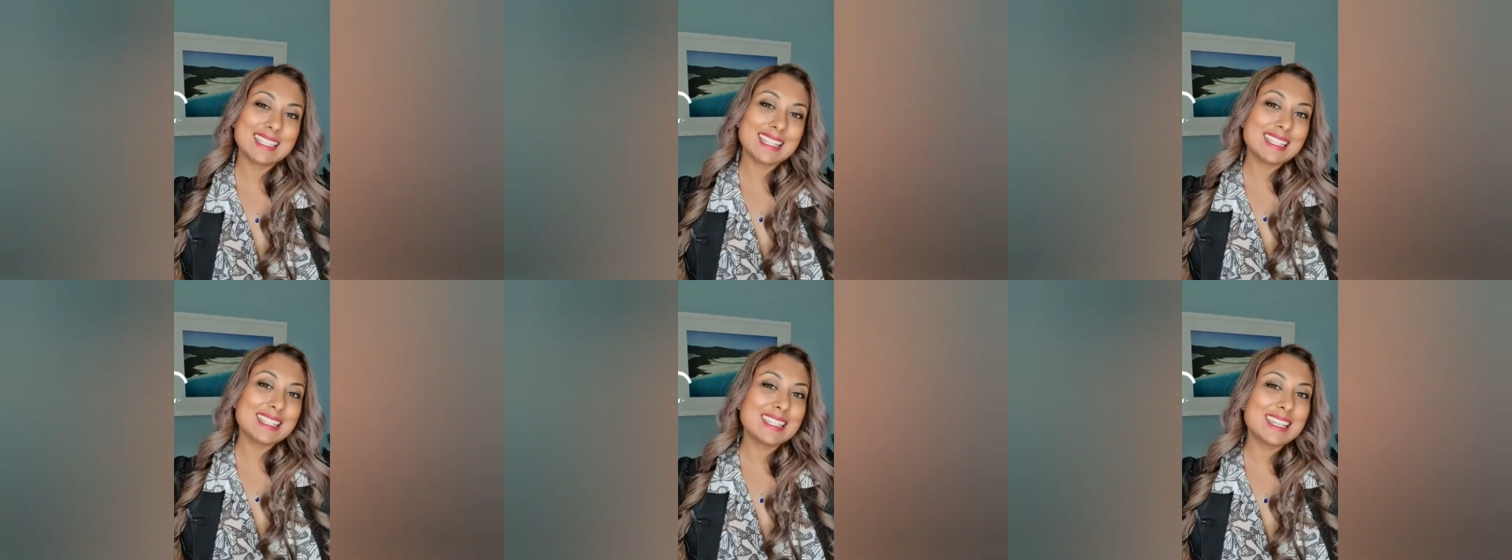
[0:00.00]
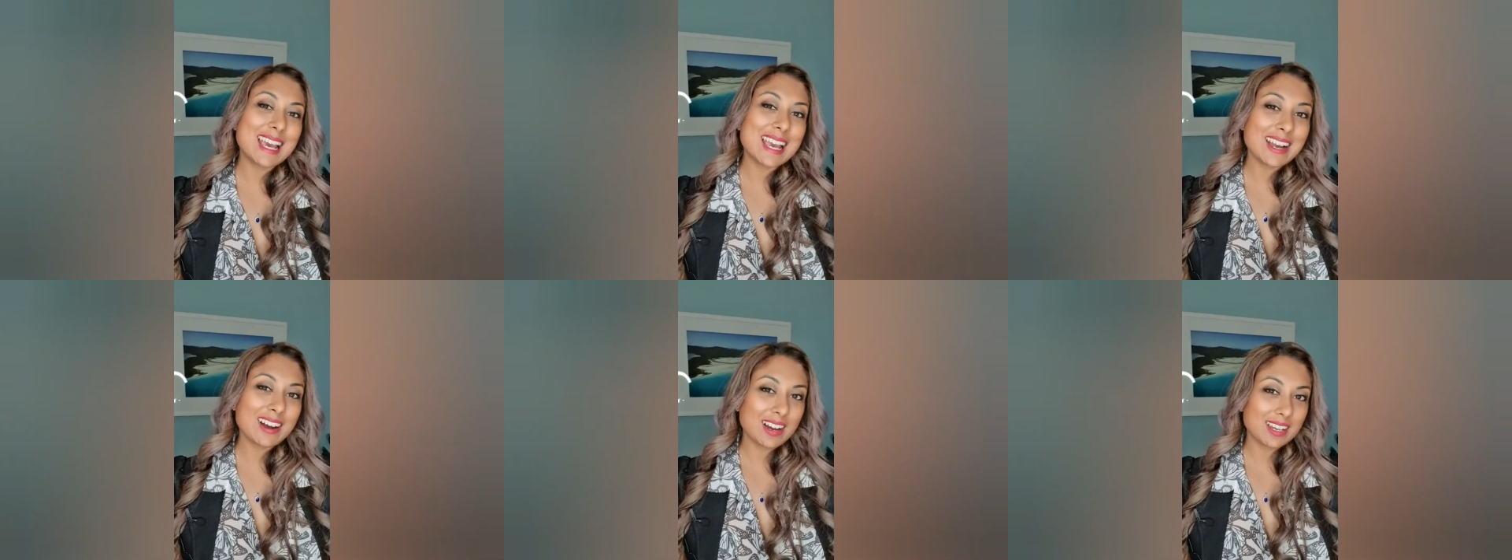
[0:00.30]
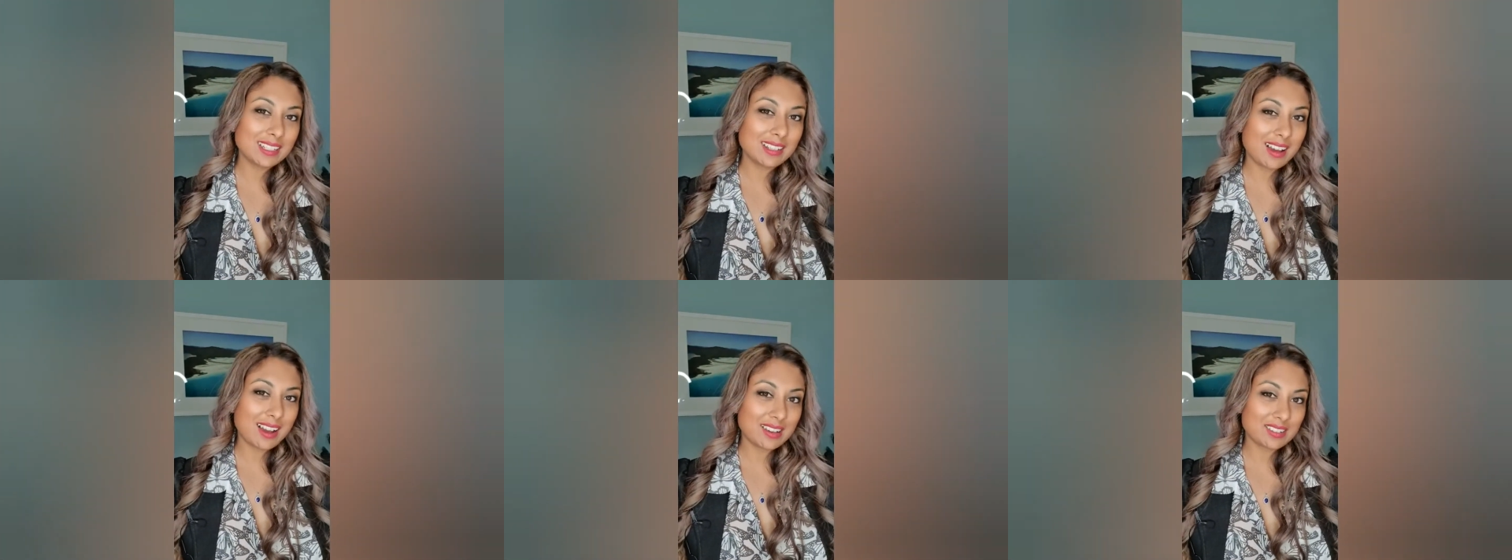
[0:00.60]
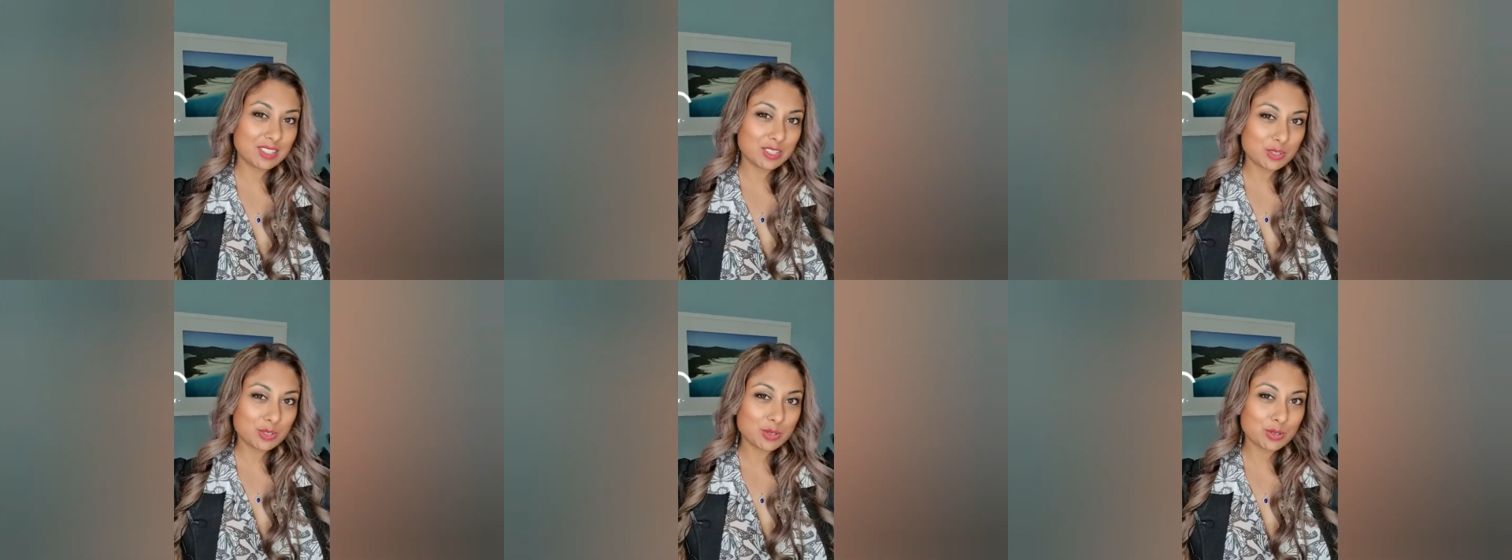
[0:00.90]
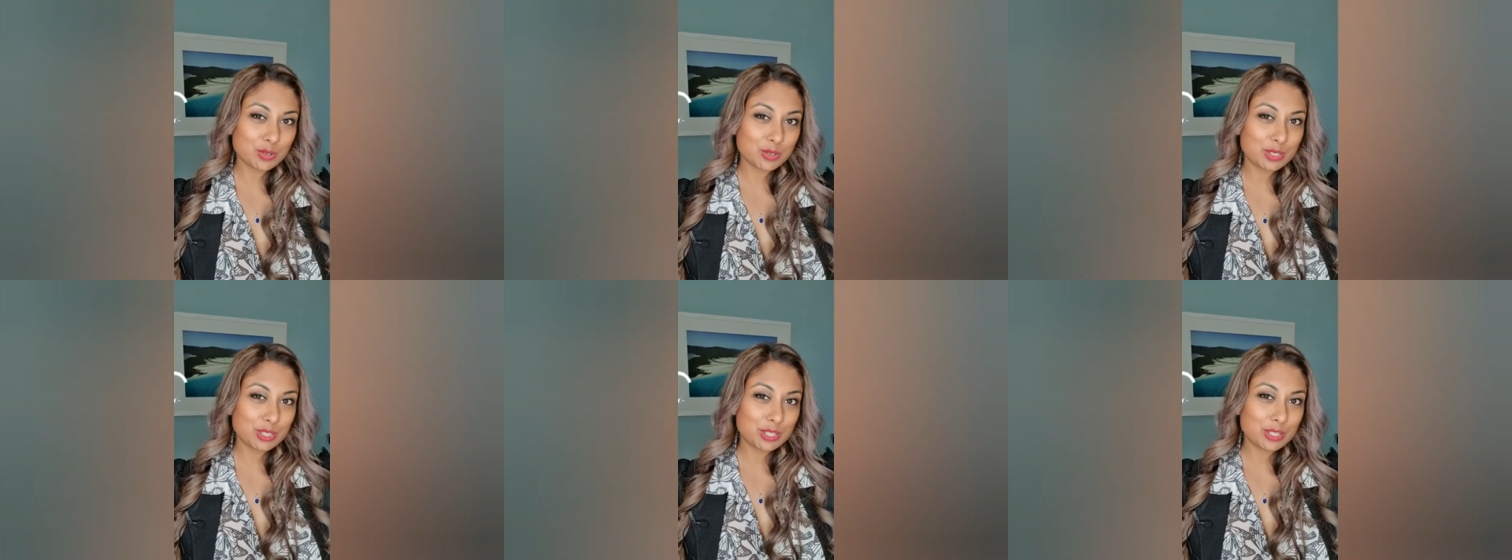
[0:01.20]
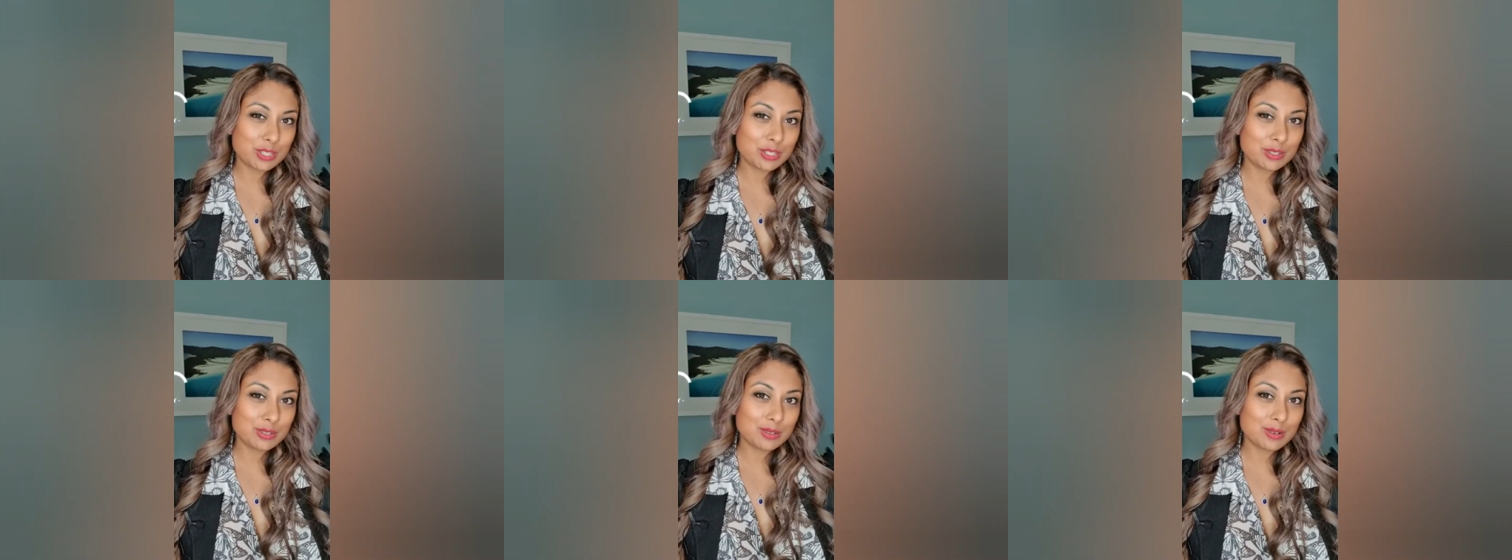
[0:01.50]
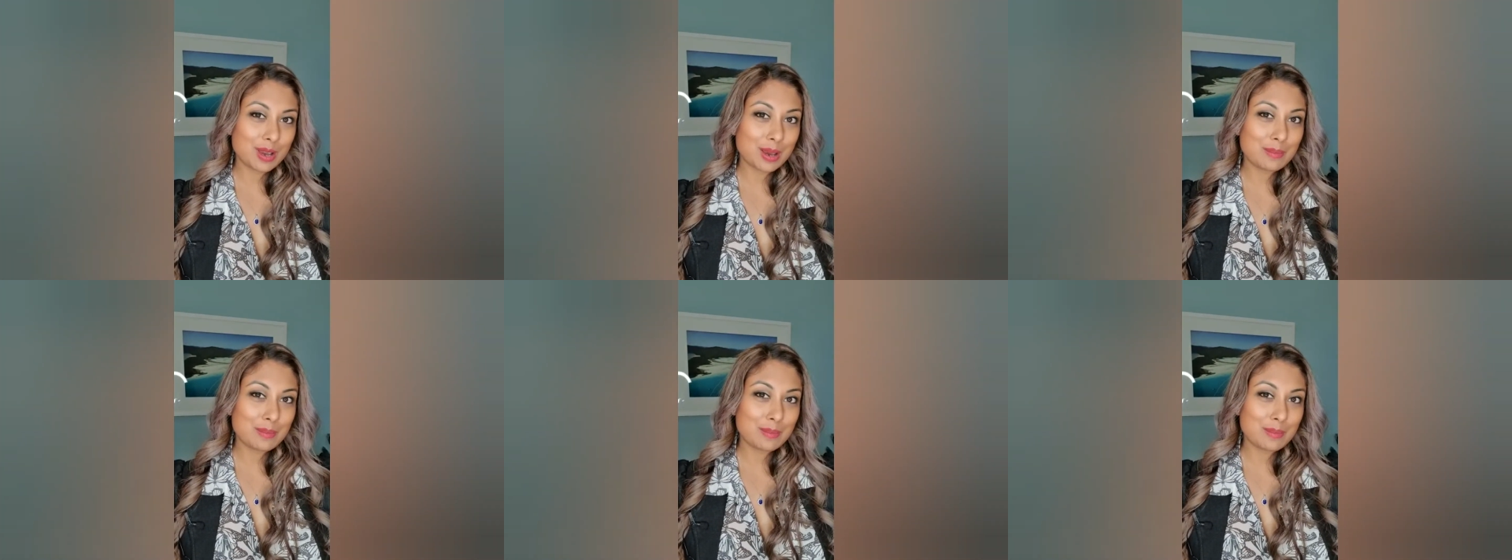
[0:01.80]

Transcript: and today I'd like to talk to you